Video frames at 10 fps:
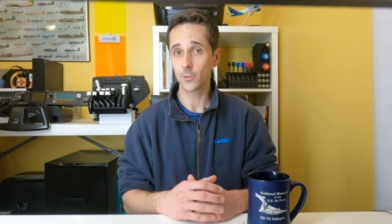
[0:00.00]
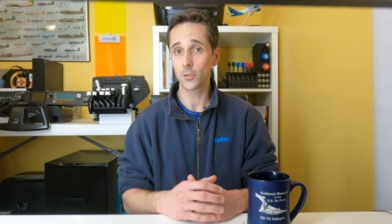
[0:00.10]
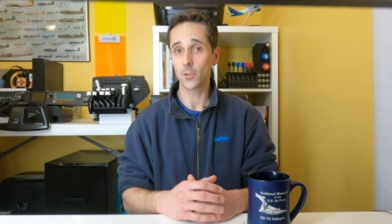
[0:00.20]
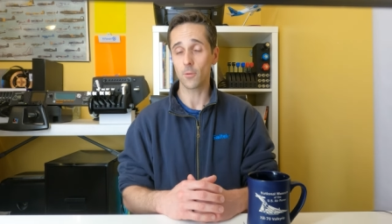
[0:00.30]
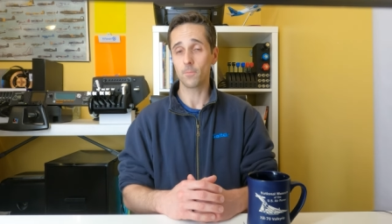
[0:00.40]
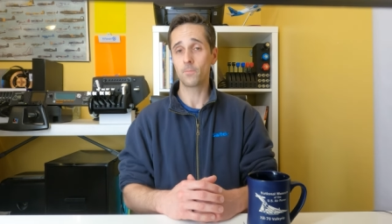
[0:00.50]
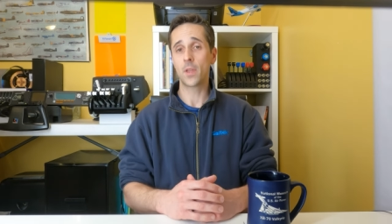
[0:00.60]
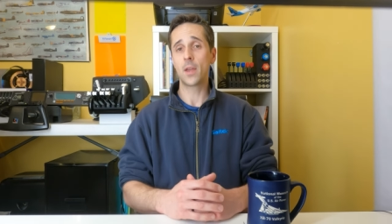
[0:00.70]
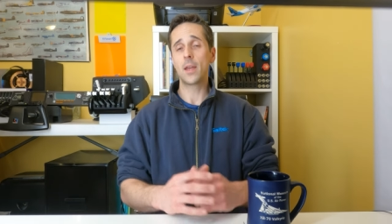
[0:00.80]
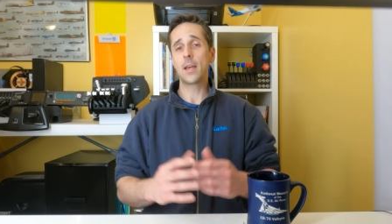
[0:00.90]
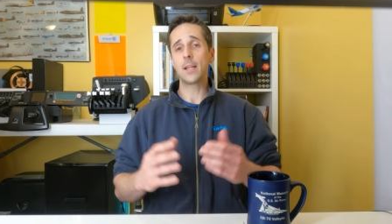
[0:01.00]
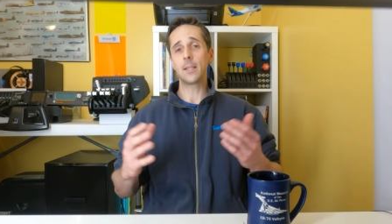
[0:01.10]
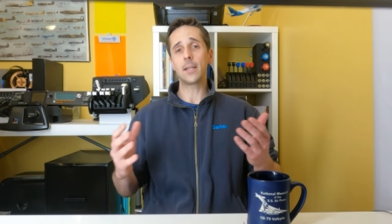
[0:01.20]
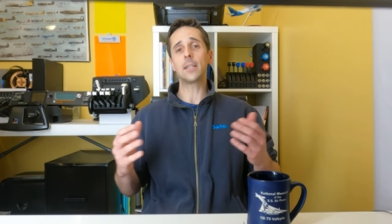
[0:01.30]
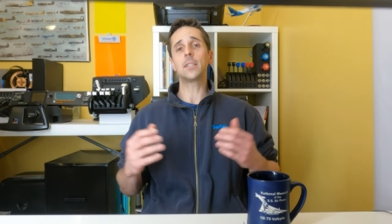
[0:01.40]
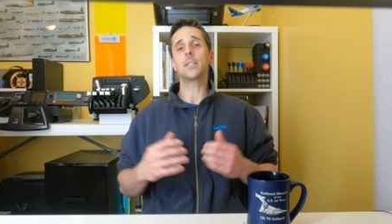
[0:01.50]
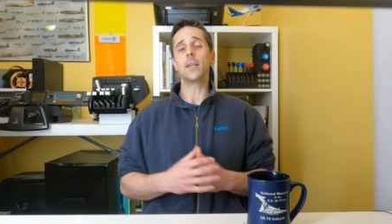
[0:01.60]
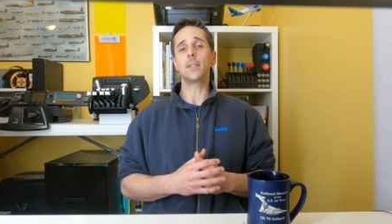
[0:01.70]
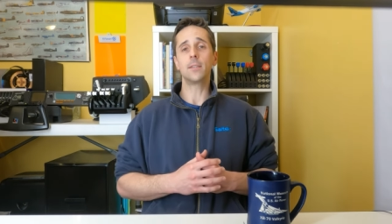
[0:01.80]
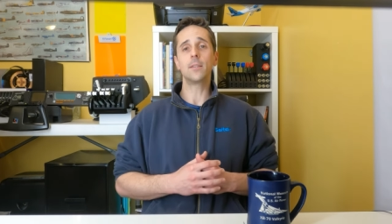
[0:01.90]
So, like I
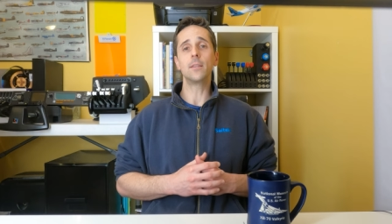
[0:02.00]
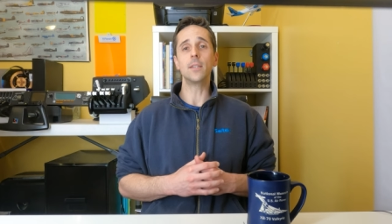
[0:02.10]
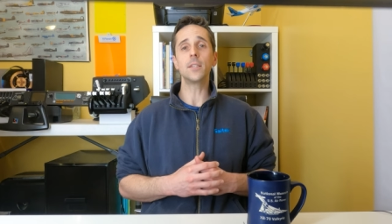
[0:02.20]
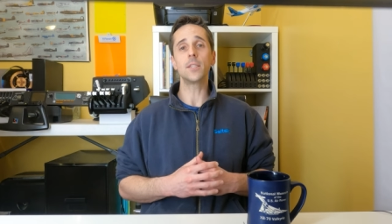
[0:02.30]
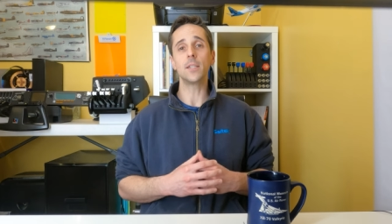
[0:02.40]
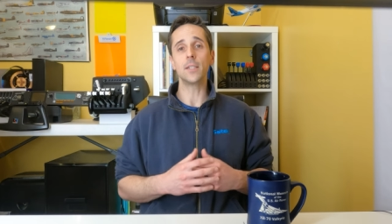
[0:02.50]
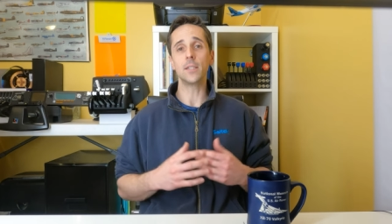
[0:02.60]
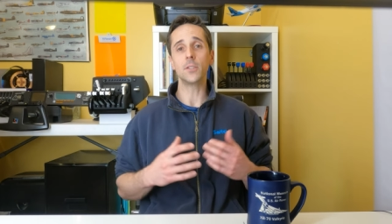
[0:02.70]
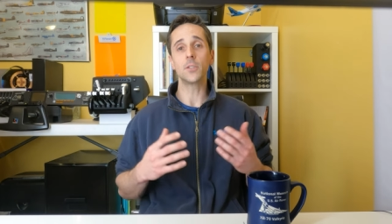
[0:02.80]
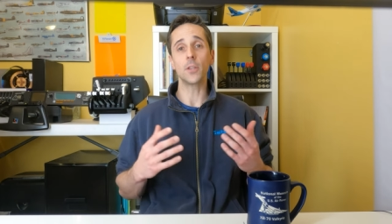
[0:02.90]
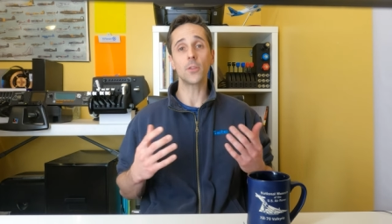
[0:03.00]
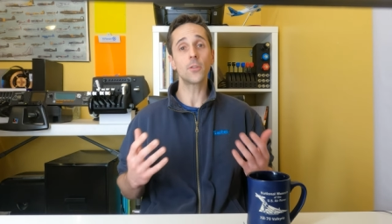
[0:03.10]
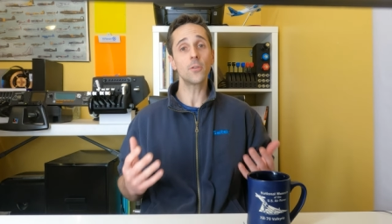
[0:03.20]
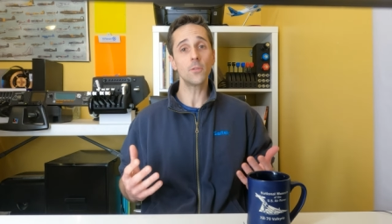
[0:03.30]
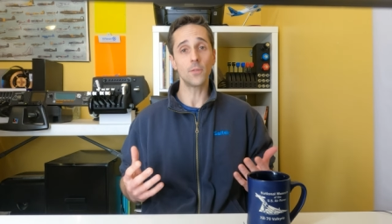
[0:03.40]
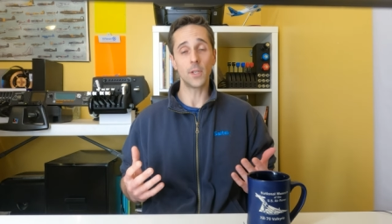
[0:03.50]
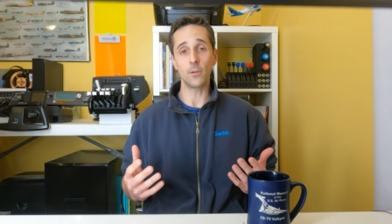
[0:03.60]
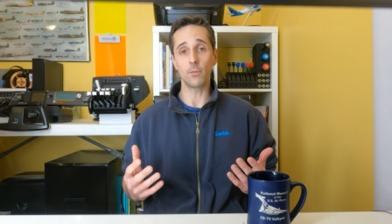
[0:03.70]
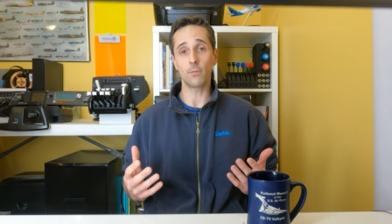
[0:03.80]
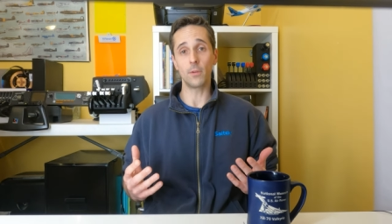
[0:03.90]
said, this is the third
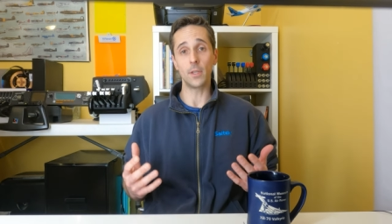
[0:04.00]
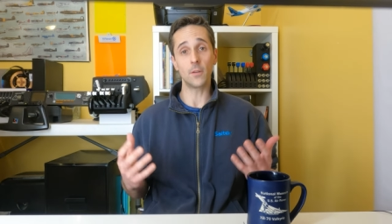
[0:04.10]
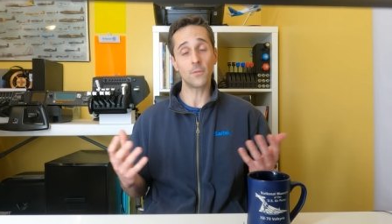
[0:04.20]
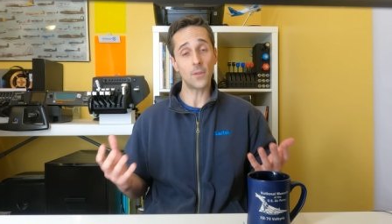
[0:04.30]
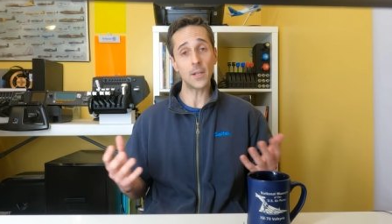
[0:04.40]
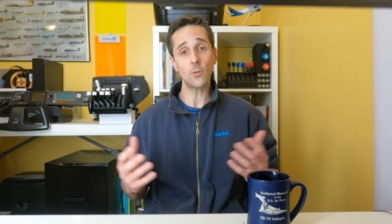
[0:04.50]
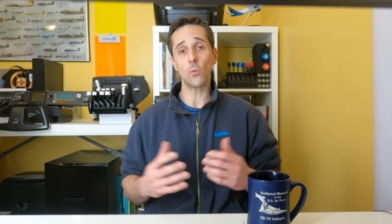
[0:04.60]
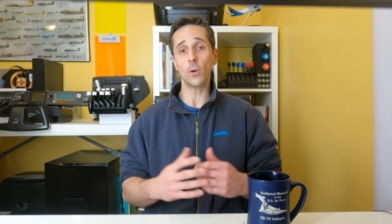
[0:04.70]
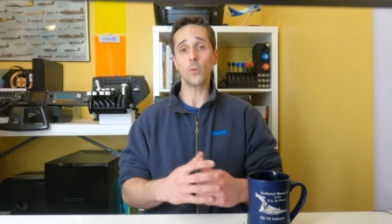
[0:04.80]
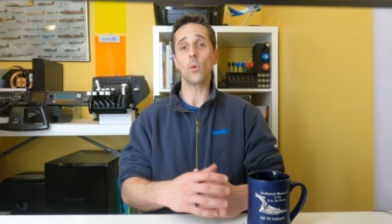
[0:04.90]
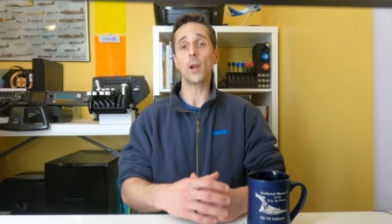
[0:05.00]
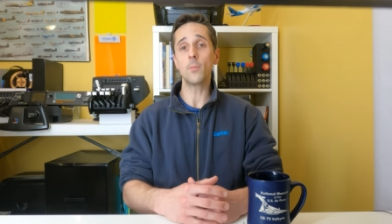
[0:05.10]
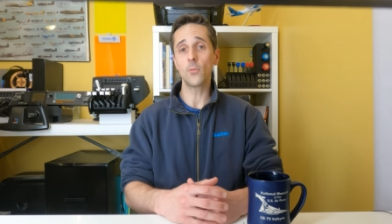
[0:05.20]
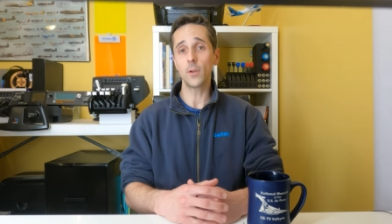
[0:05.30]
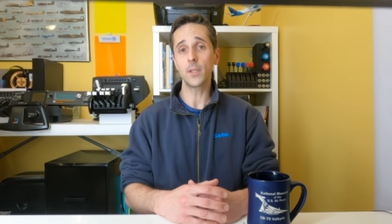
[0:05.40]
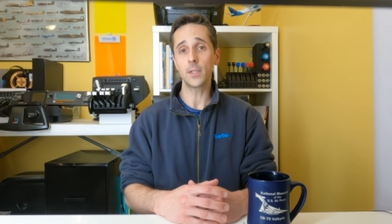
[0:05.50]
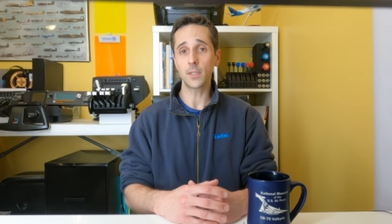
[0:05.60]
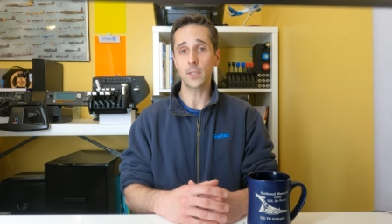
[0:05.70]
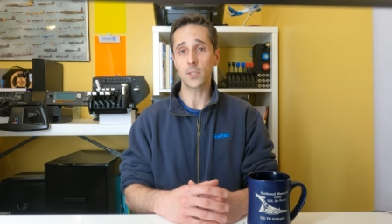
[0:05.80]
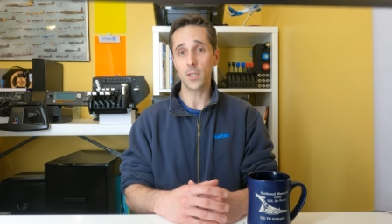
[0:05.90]
video of three, the final one where I'm really going
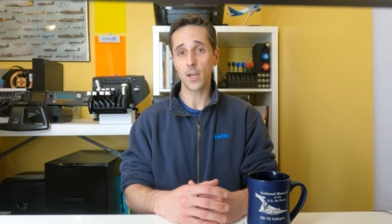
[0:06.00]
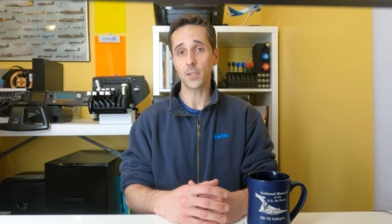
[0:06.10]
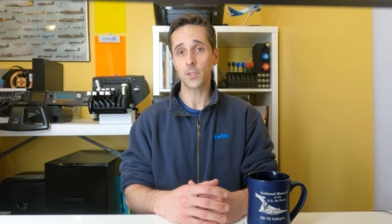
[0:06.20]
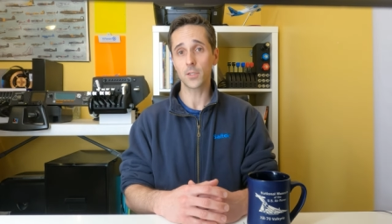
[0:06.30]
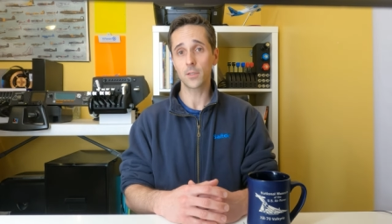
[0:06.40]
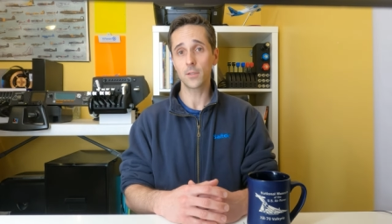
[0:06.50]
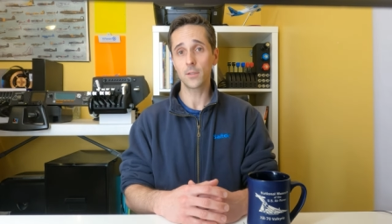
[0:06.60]
to discuss